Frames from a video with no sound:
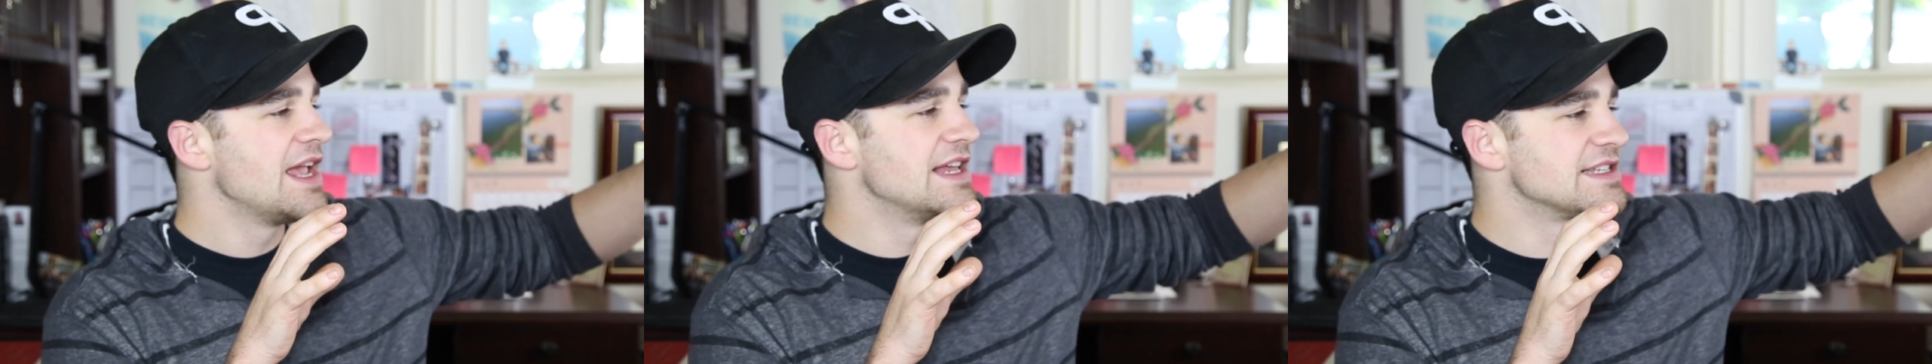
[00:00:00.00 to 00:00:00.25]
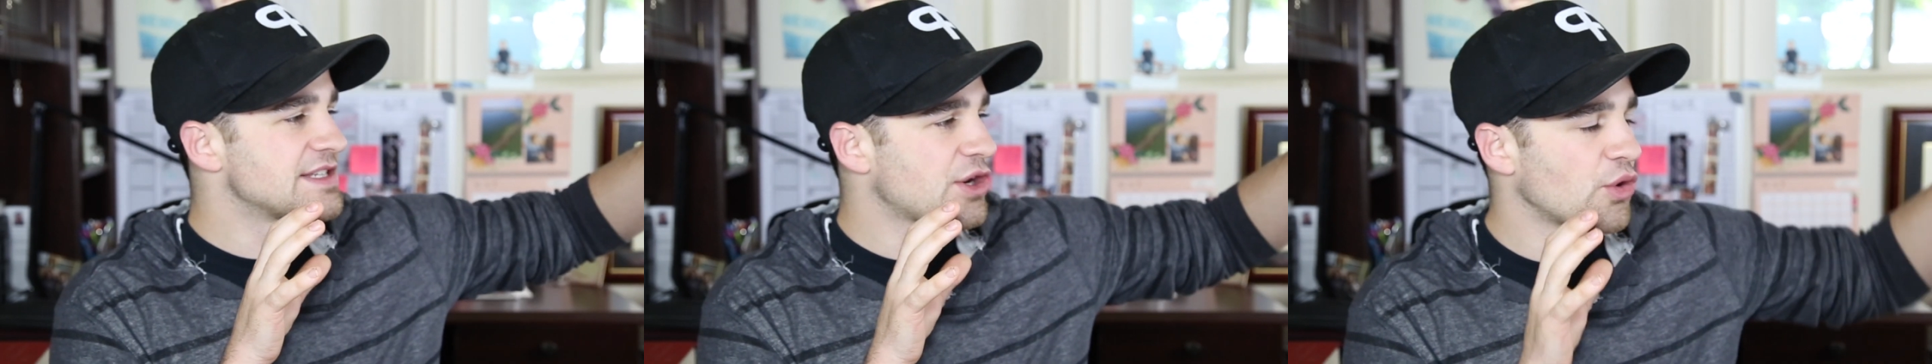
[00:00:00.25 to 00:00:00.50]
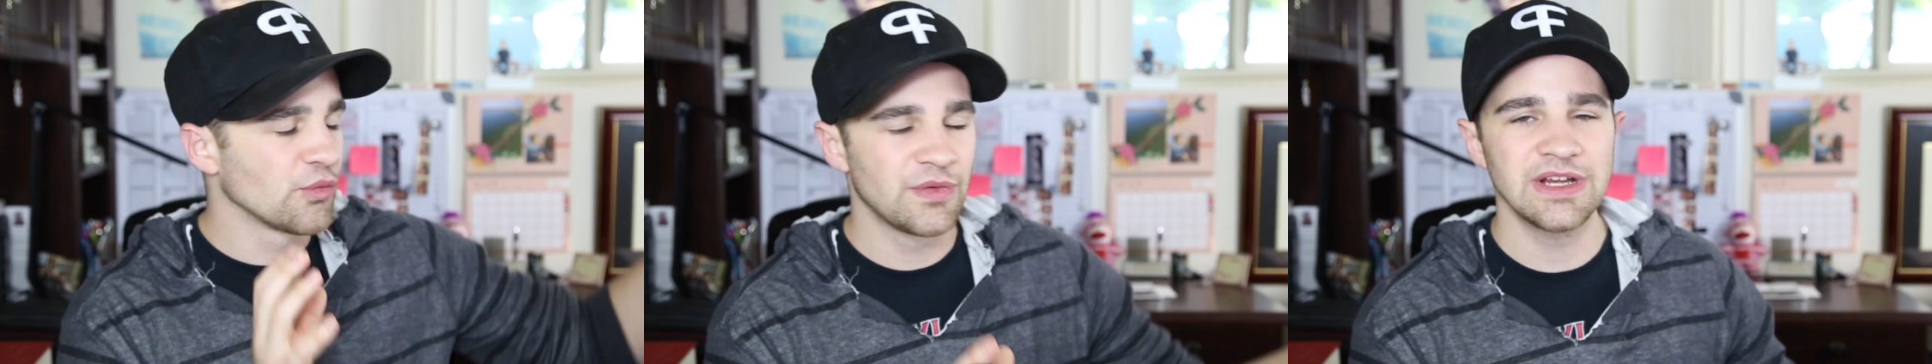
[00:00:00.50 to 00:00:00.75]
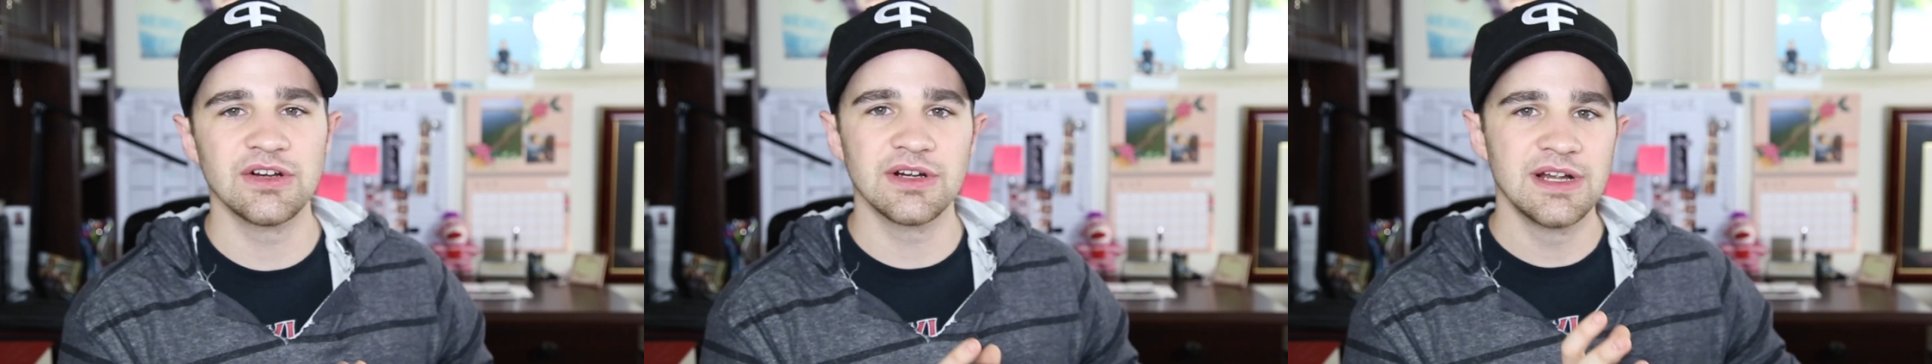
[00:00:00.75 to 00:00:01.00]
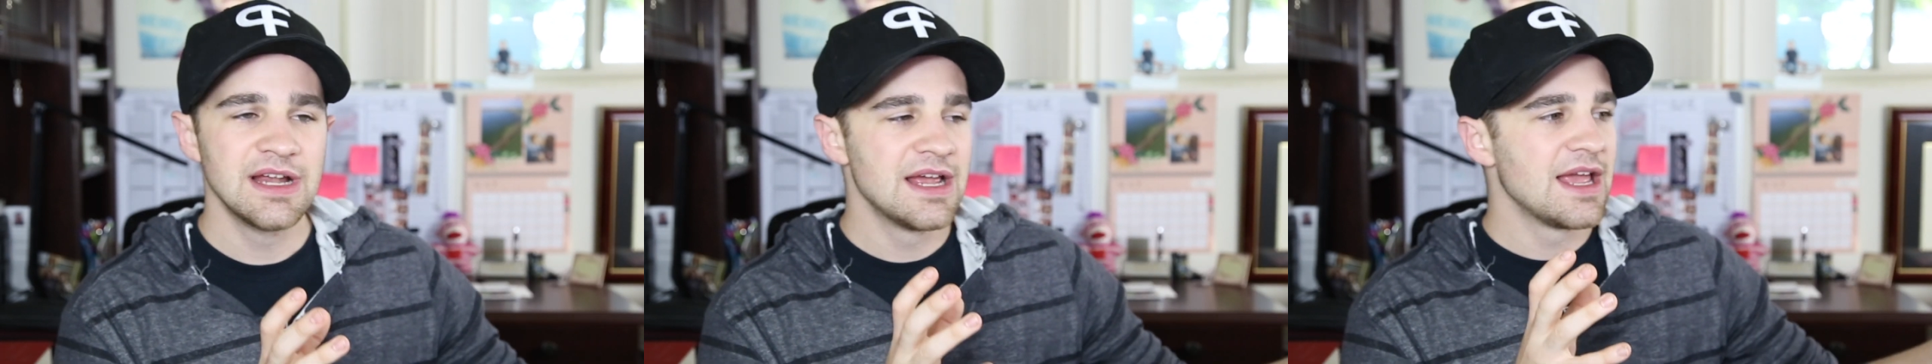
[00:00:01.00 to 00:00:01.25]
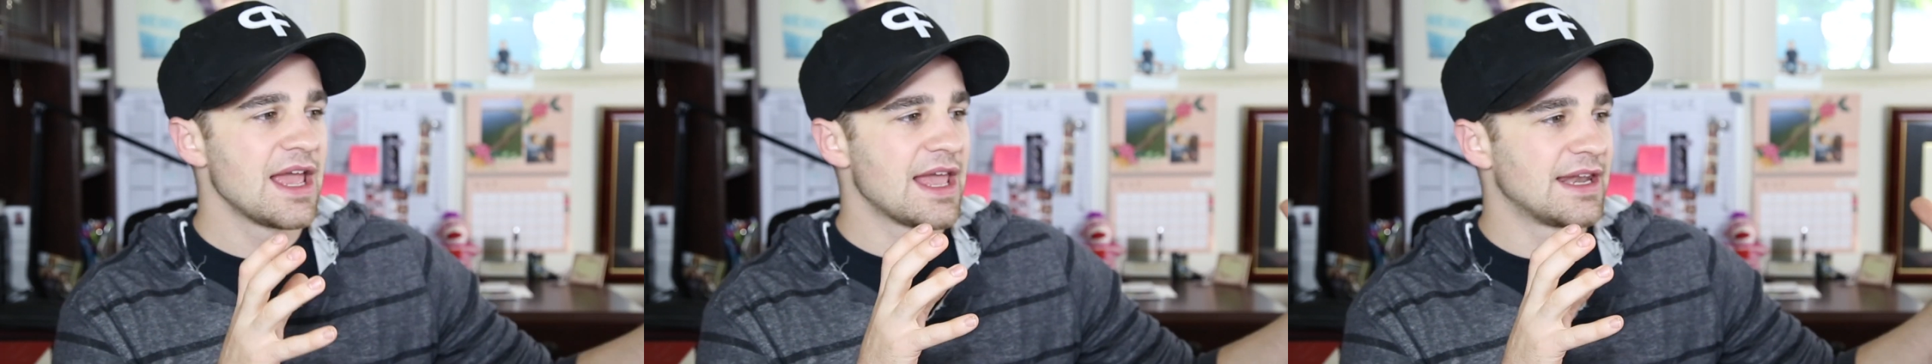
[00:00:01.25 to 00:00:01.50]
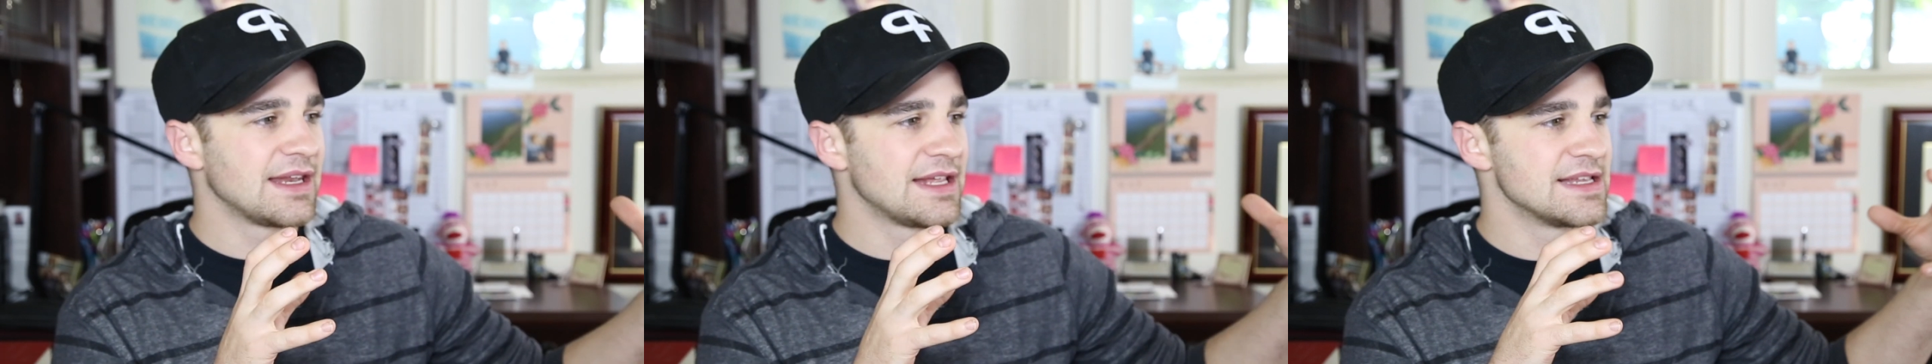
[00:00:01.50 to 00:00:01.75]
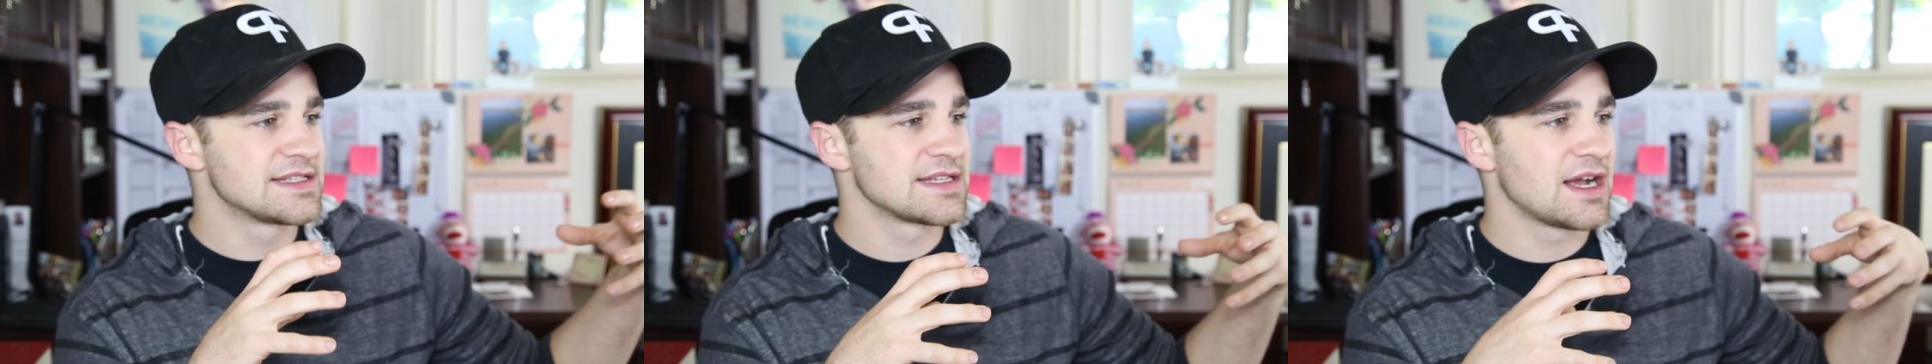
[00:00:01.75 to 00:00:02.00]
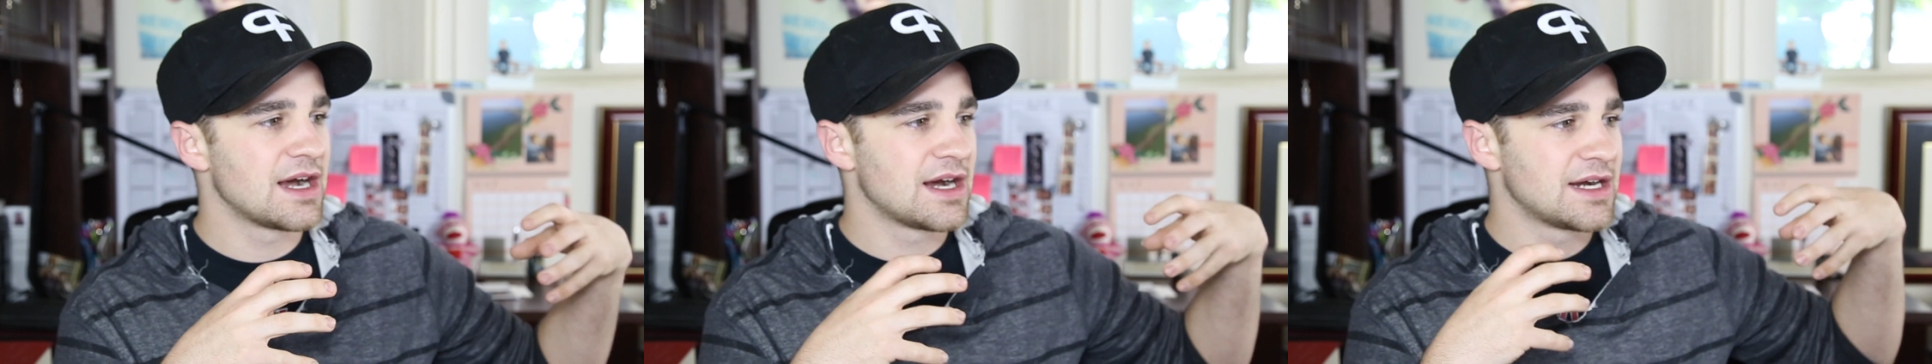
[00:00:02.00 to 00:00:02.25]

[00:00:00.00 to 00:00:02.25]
his career and his